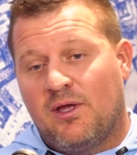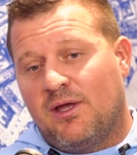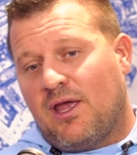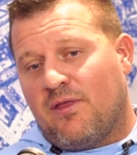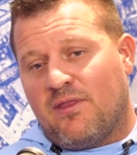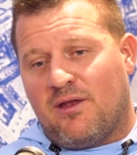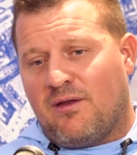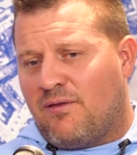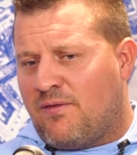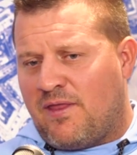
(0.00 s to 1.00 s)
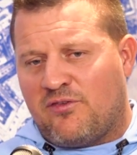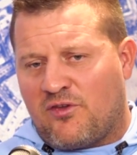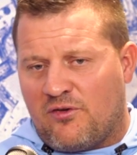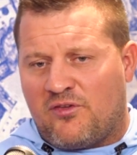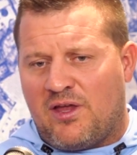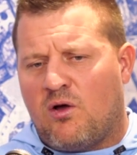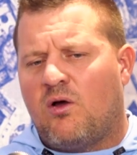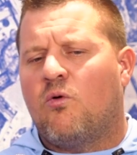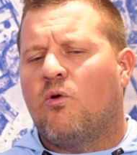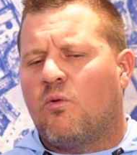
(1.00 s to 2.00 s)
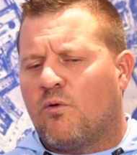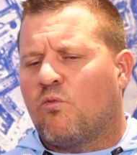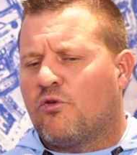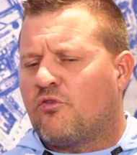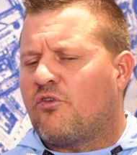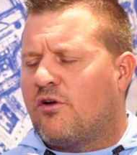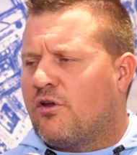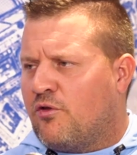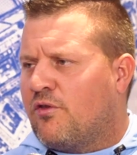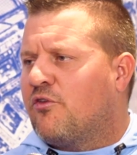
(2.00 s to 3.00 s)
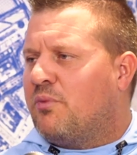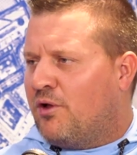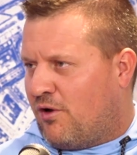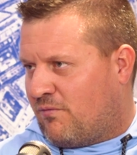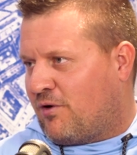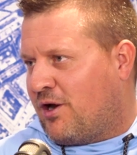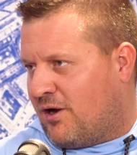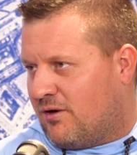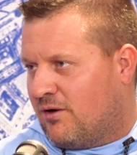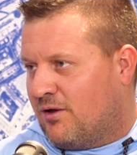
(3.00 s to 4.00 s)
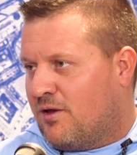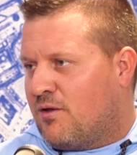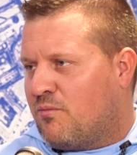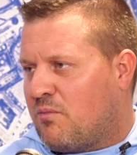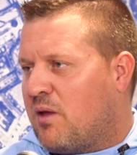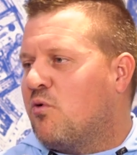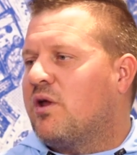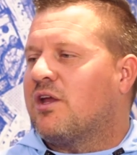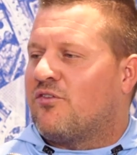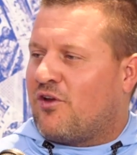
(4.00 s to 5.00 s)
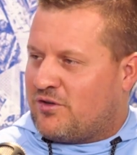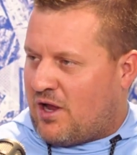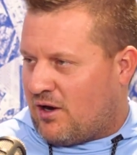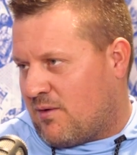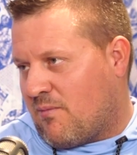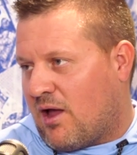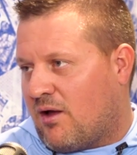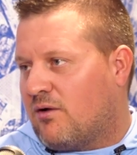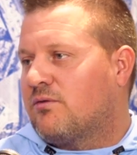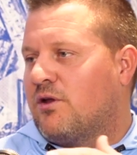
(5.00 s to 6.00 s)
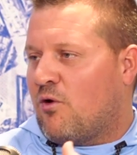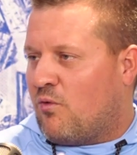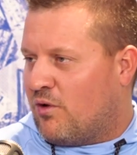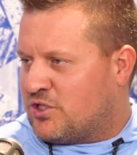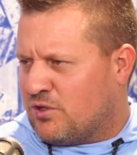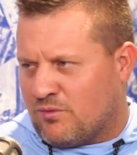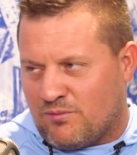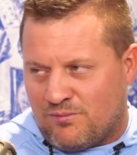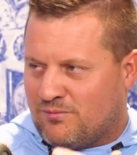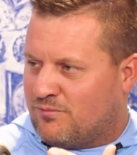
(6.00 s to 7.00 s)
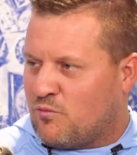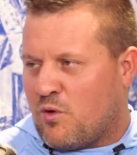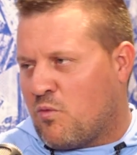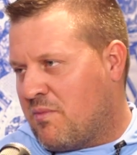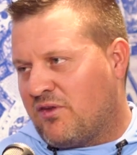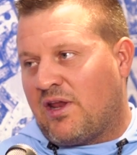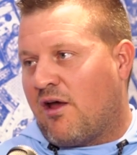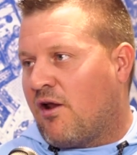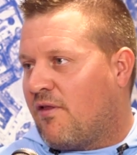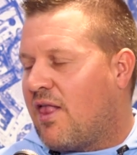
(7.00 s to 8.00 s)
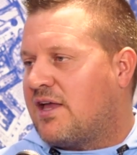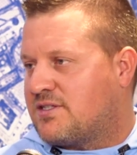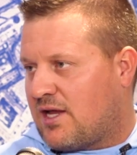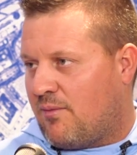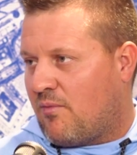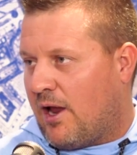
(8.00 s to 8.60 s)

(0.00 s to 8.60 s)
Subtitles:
And then they start saying, "Oh, well, we're starting to do this build over here. Maybe we can start talking about what we missed out on the last time."